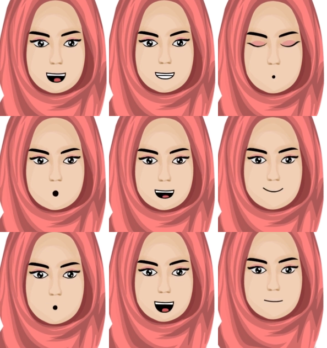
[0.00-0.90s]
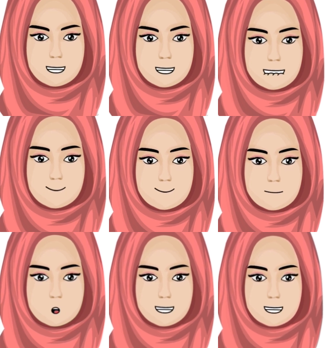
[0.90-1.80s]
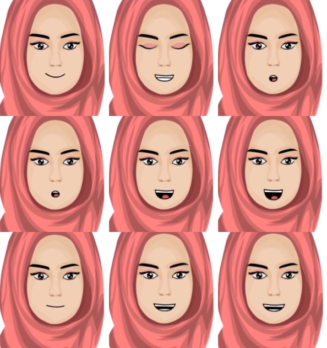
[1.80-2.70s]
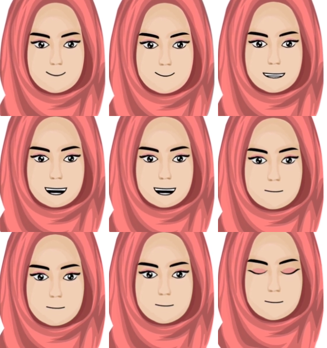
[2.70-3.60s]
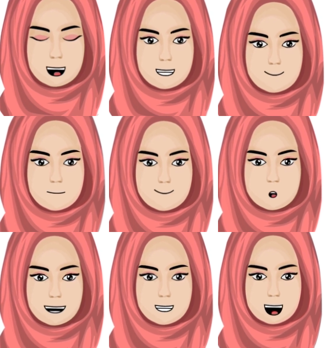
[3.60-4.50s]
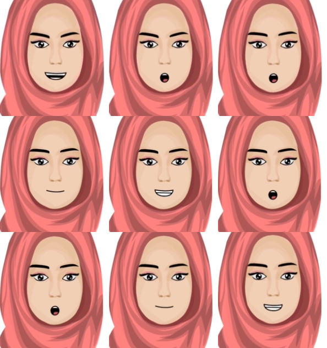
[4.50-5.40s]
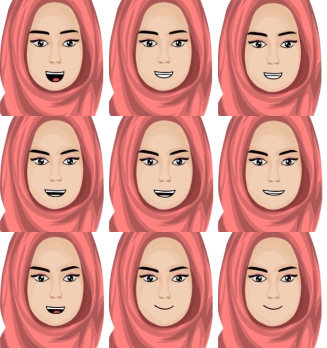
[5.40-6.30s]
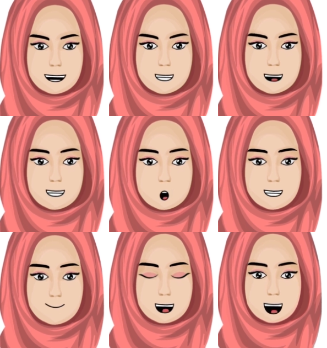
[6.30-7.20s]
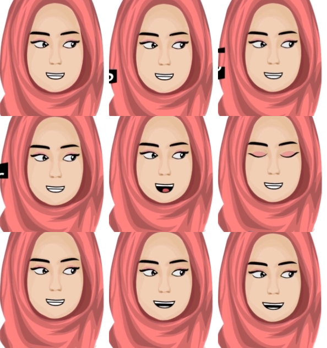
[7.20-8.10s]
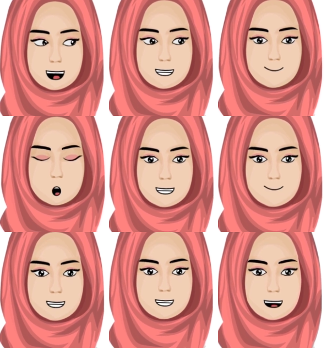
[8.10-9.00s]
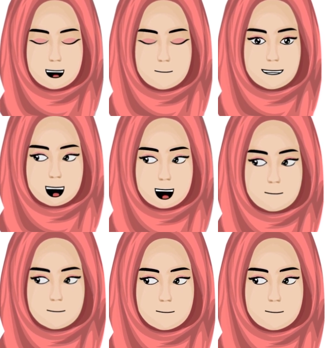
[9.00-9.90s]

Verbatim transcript: Hello everyone, Assalamu alaikum. Welcome back to Dr. Teeth. I am Dr. Hina, your host, and today we are going to learn about the anatomy of the maxillary sinus.